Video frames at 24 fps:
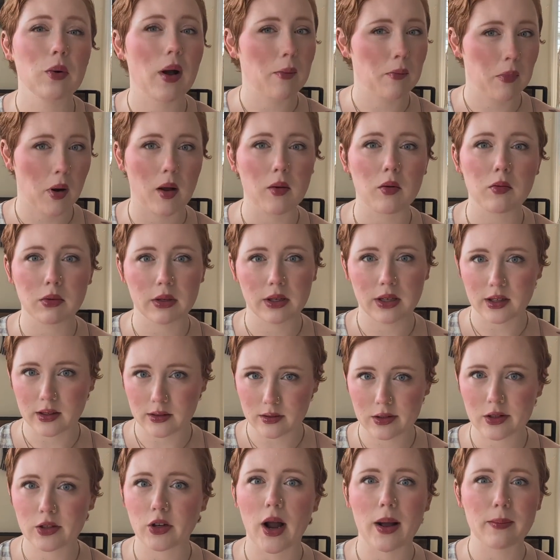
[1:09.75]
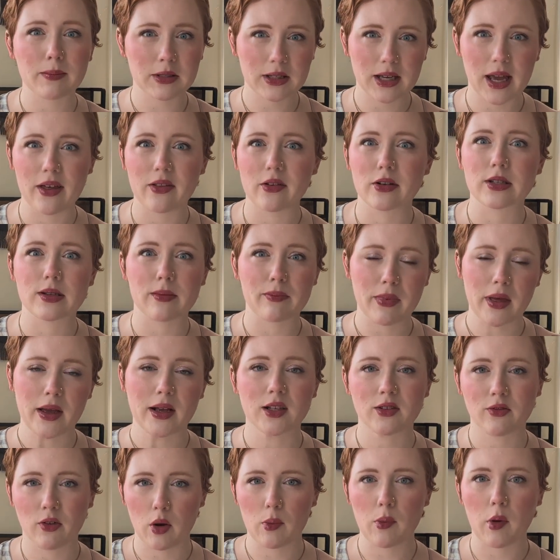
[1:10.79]
I probably could scrap together some
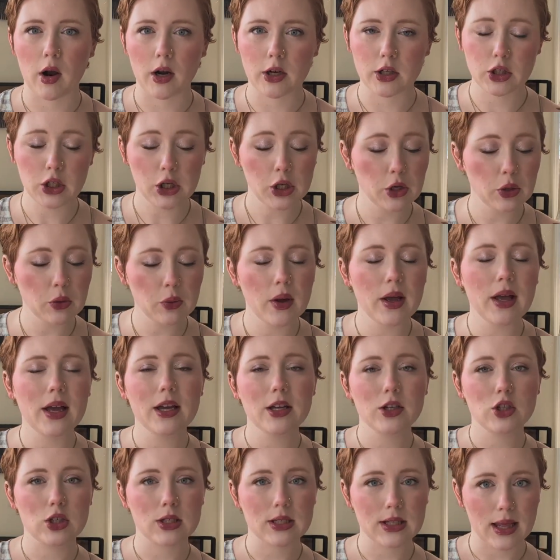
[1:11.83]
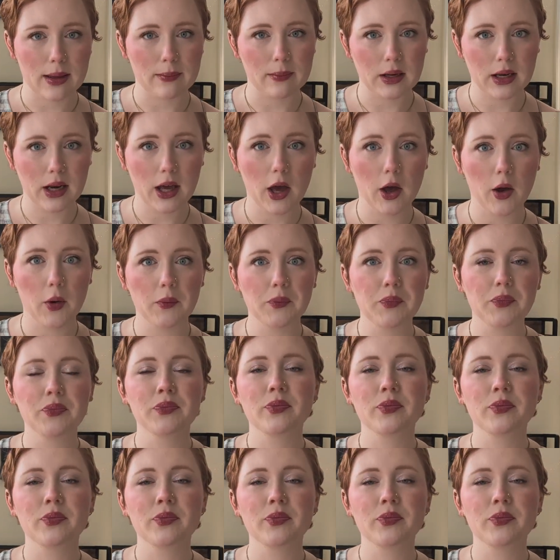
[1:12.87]
things for a part 2. Just let me know.